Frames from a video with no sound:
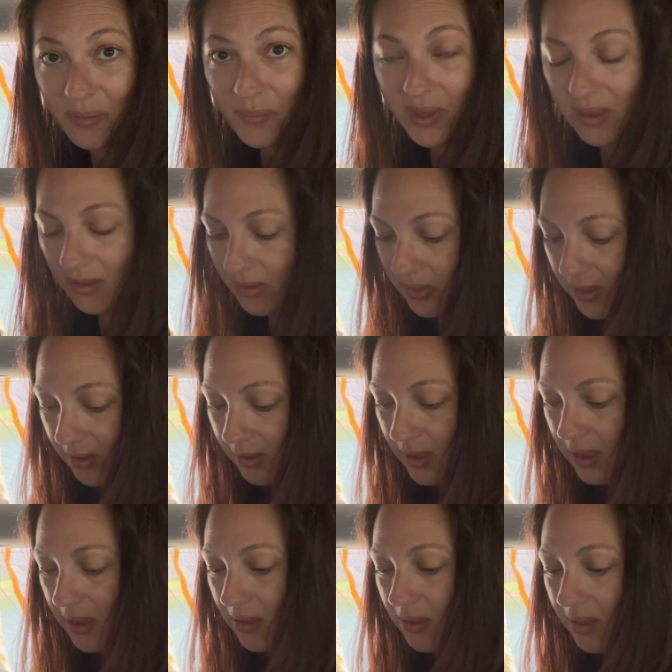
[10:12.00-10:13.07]
because this
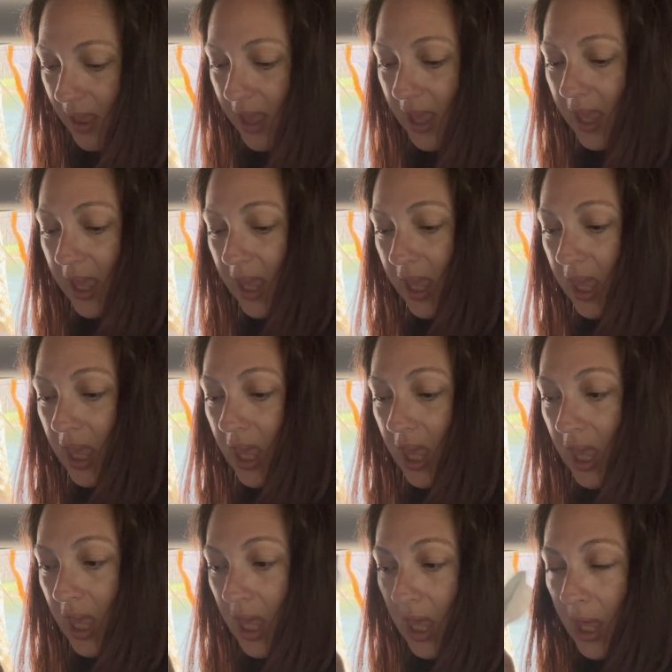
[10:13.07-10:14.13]
is a
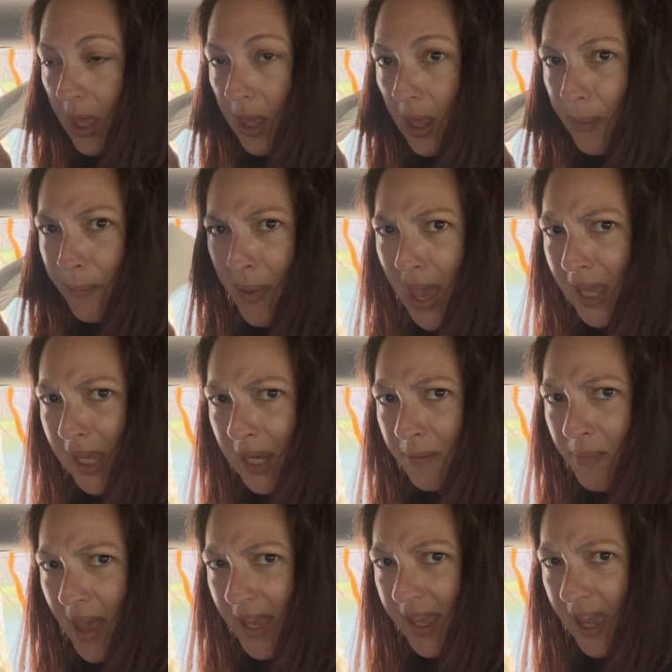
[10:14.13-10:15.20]
pack in,
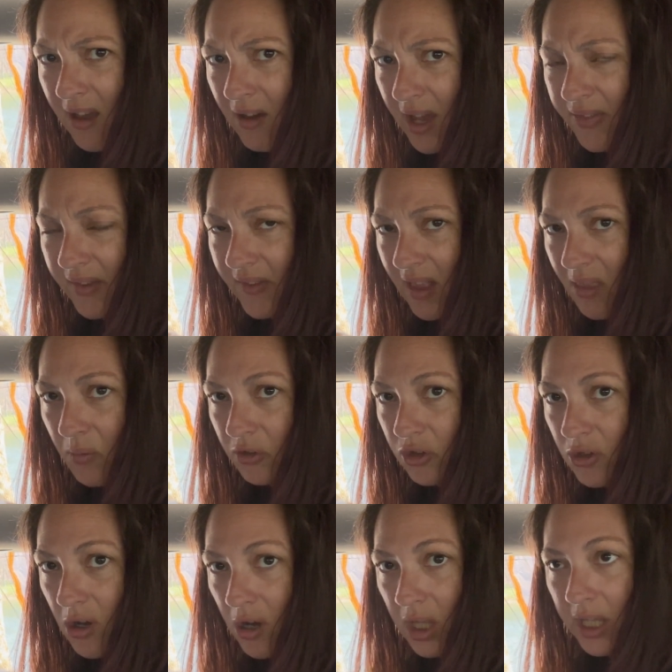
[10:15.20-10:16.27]
pack out. I think that's what you
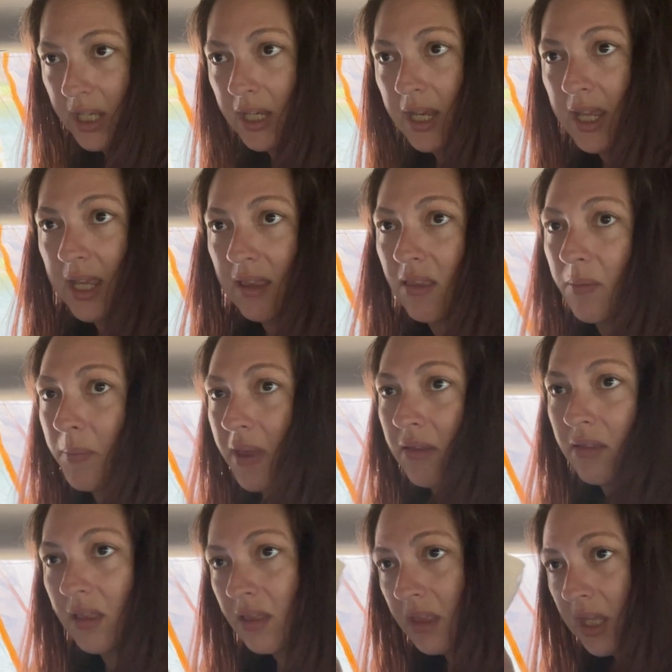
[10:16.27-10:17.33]
call it. It's
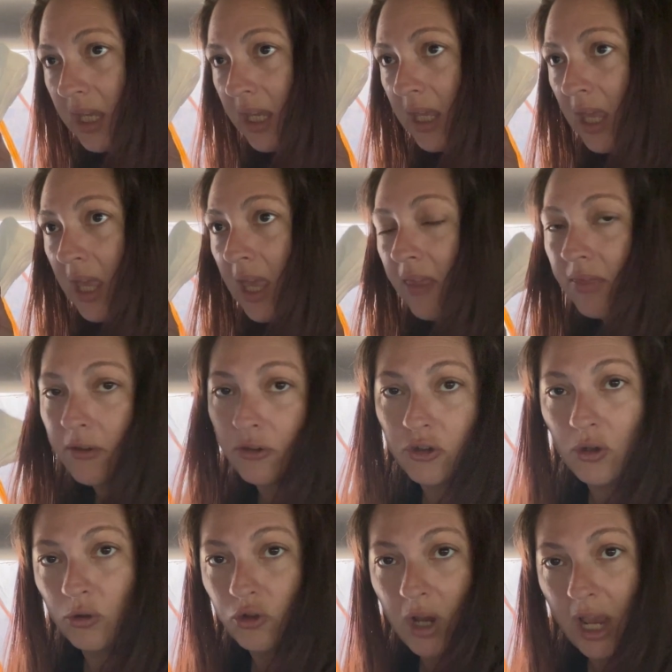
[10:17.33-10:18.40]
basically, there's
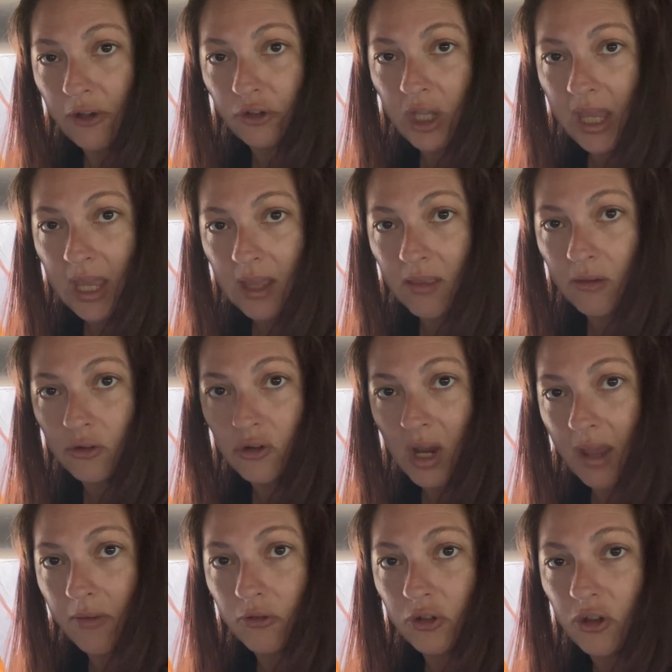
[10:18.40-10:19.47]
no trash cans or
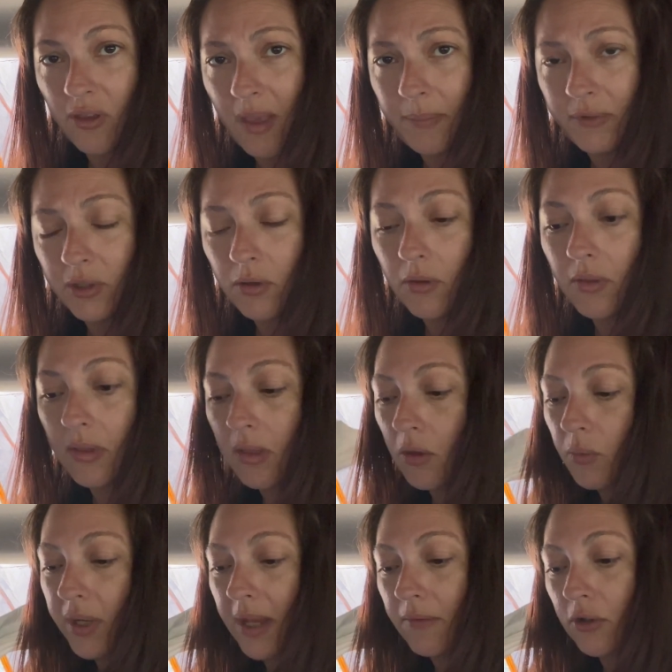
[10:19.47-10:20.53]
trash receptacles. So
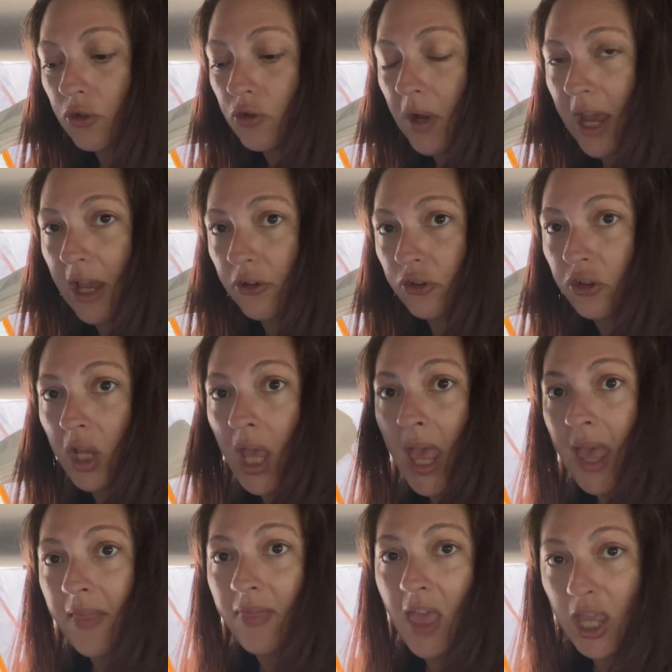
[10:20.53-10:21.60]
whatever trash
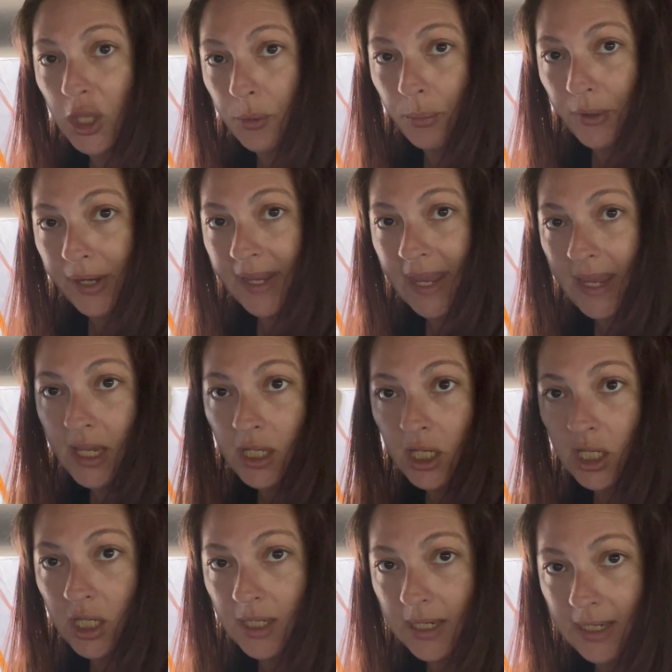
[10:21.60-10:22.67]
that you bring
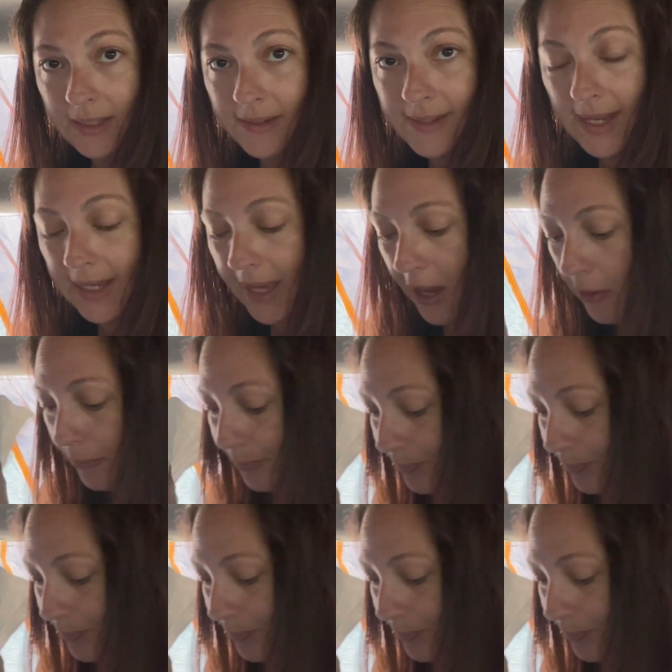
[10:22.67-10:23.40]
in, you need to take out.